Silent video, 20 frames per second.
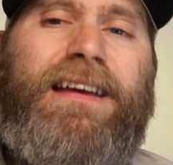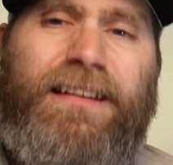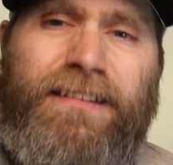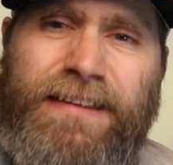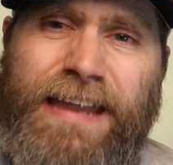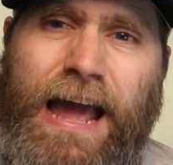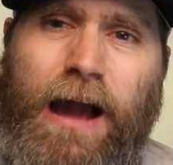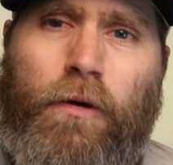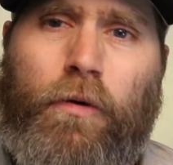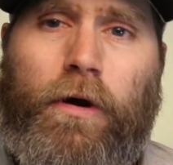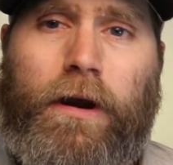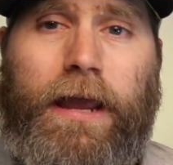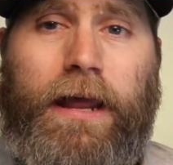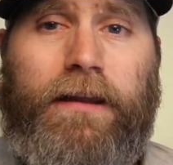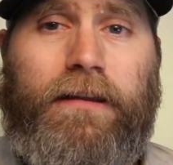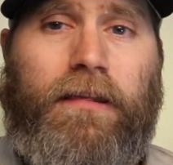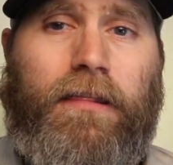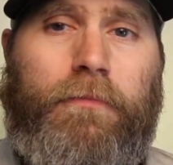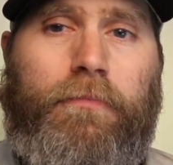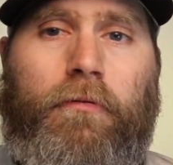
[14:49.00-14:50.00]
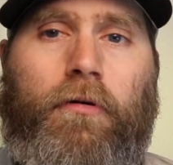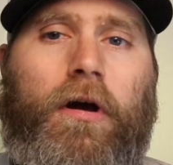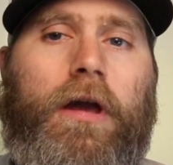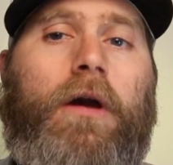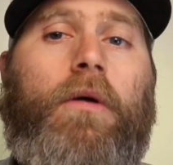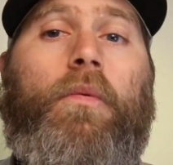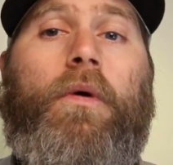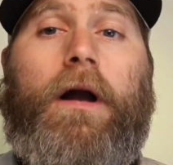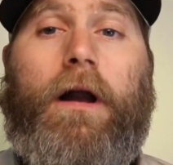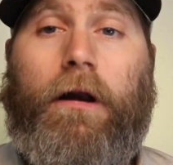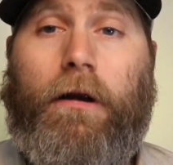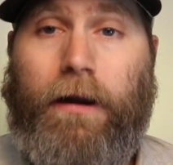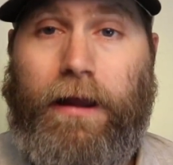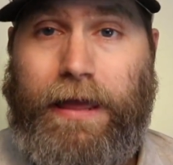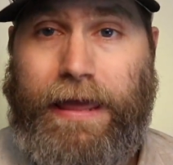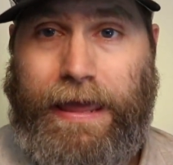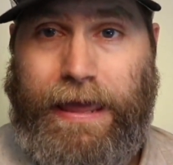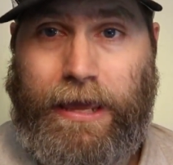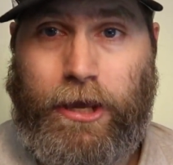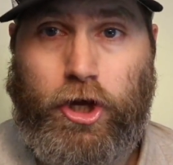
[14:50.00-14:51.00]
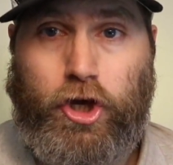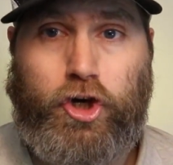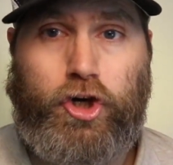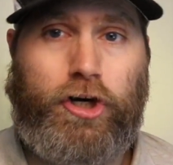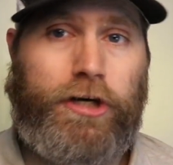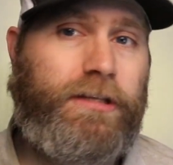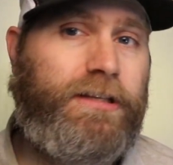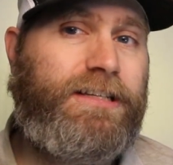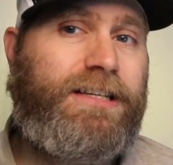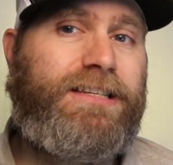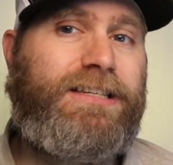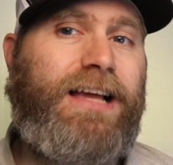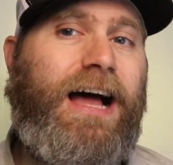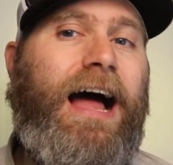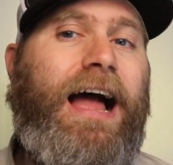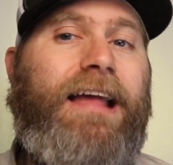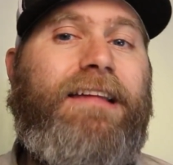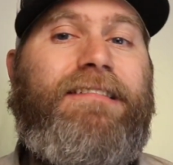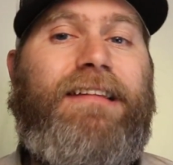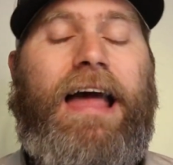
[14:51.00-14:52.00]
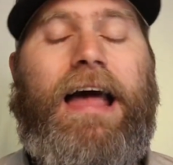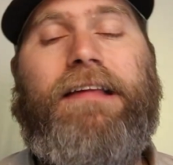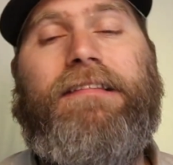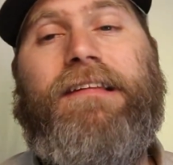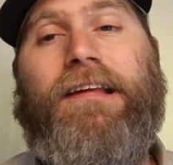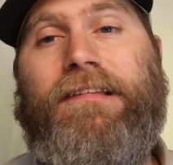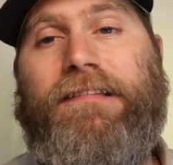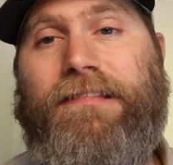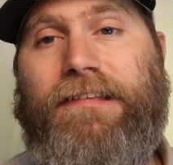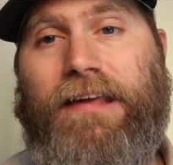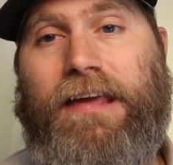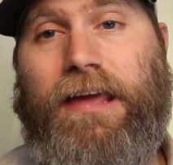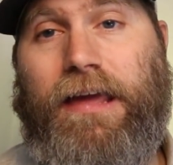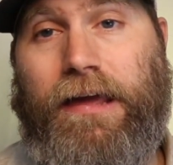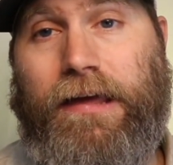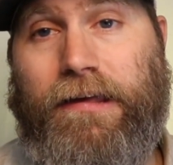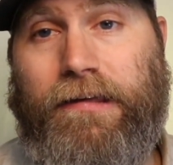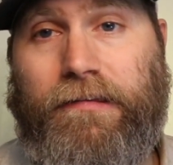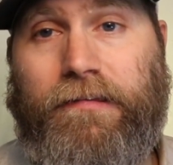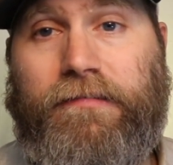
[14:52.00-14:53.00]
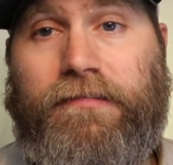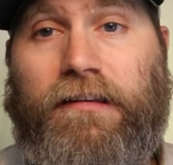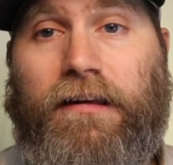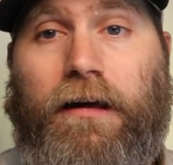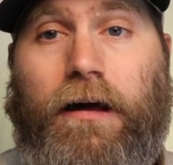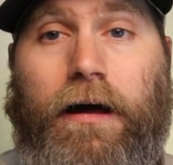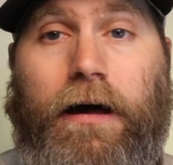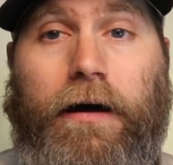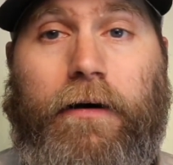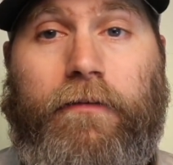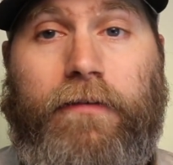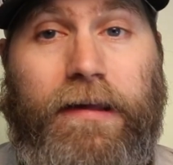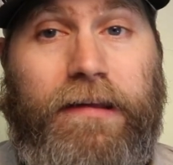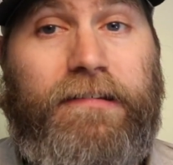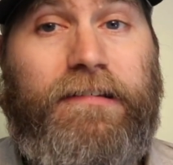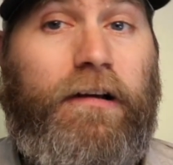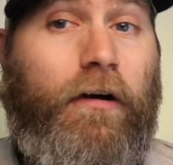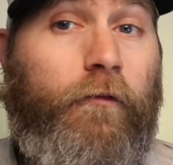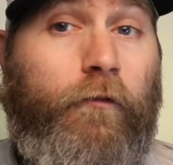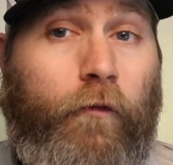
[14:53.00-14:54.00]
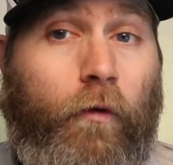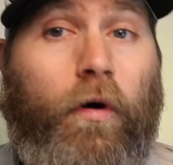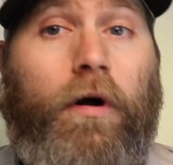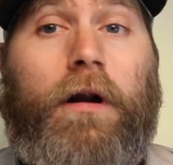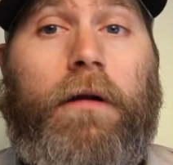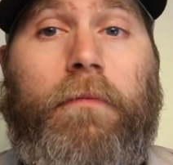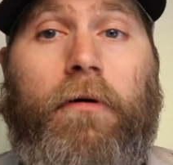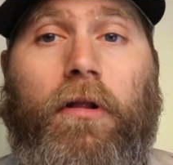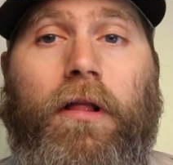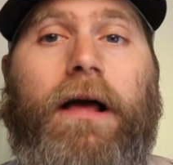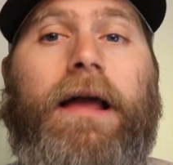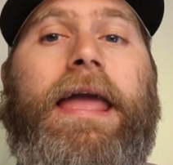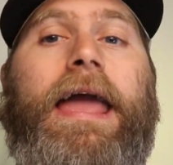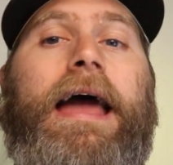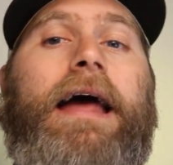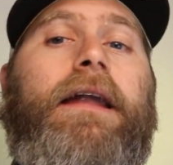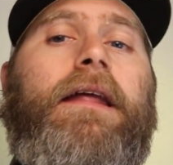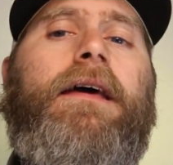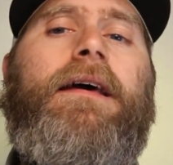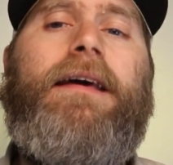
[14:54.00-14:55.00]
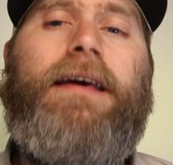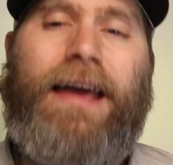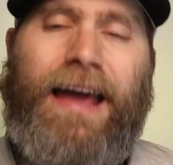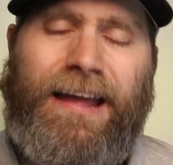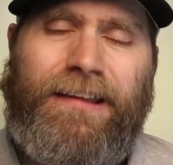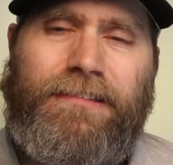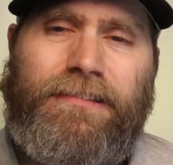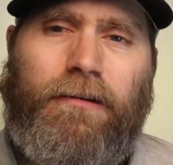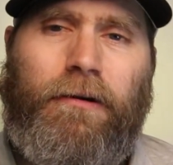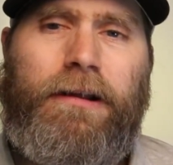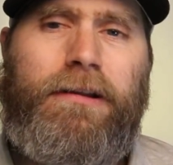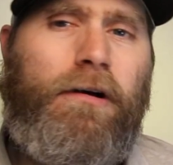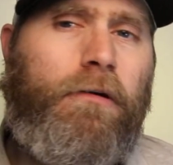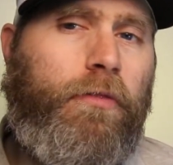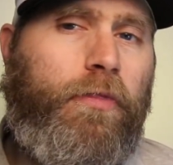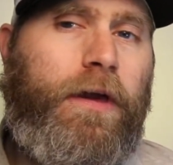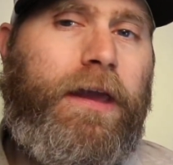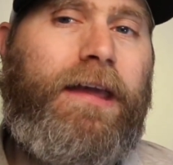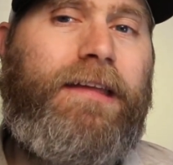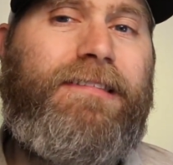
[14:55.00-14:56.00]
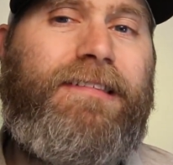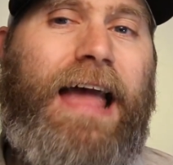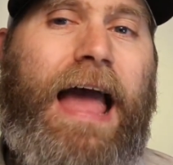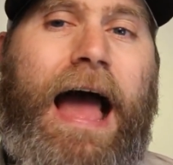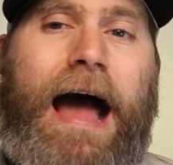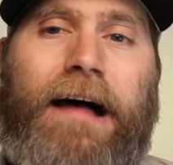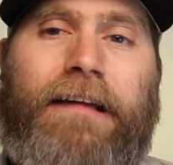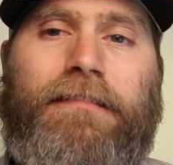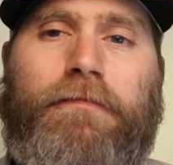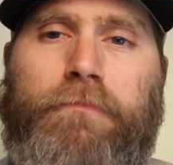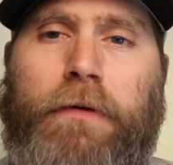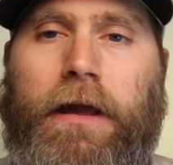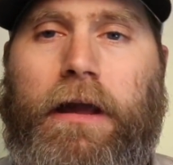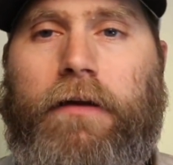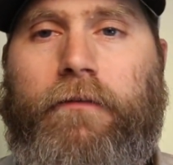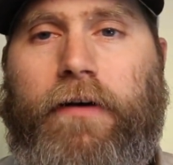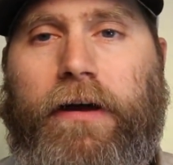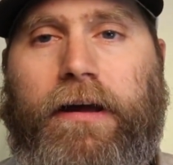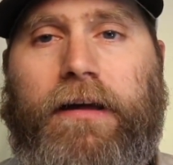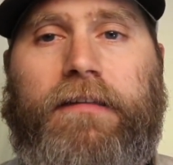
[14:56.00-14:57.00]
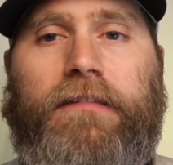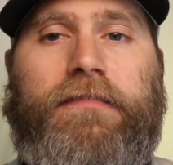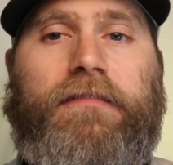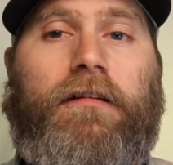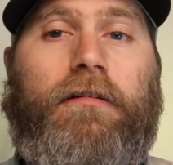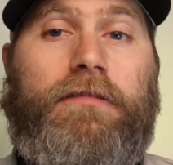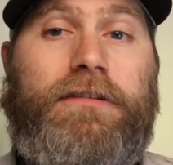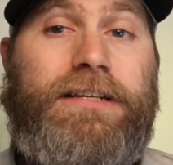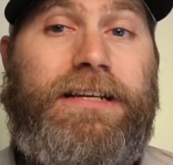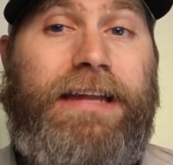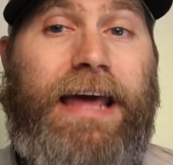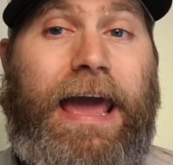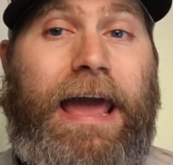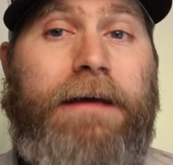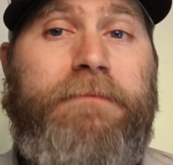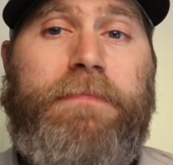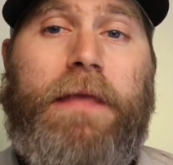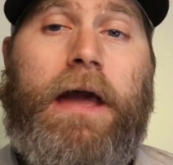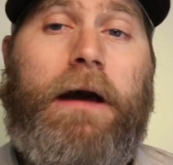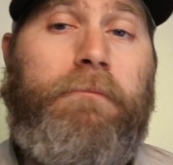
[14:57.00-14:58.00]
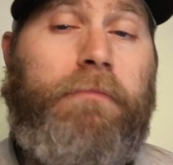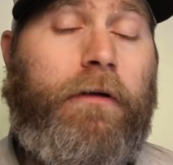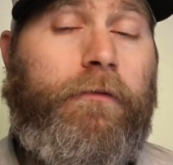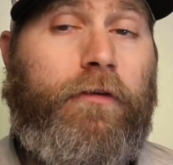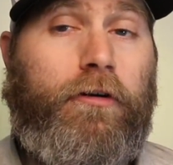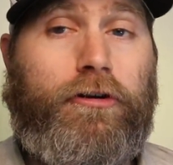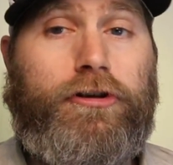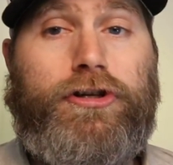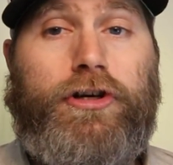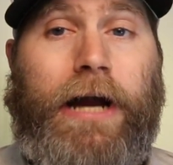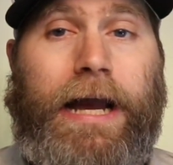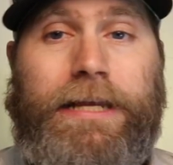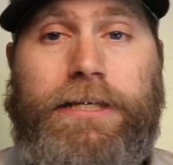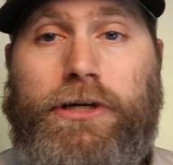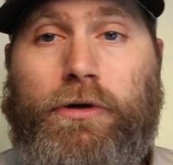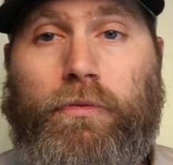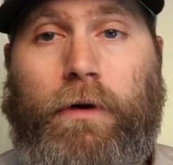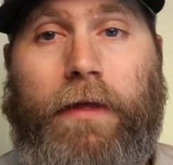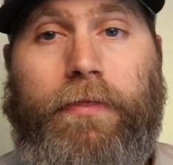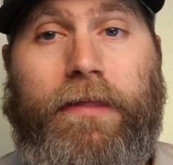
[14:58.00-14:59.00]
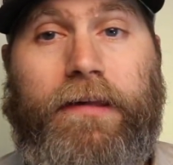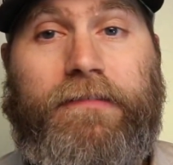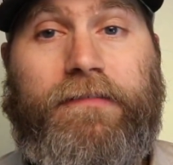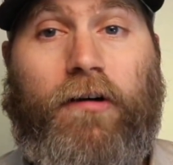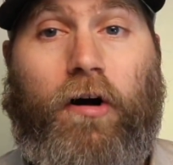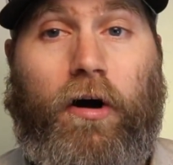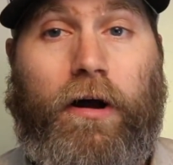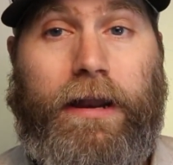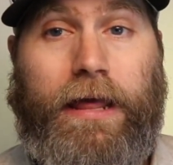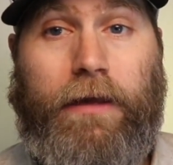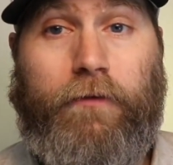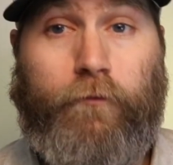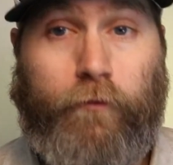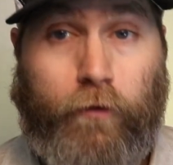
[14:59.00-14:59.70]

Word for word: Now we're getting to the point where a good size SSD is uh, is affordable again. And so I don't think it's as big of a concern today, but if you're trying to run this on a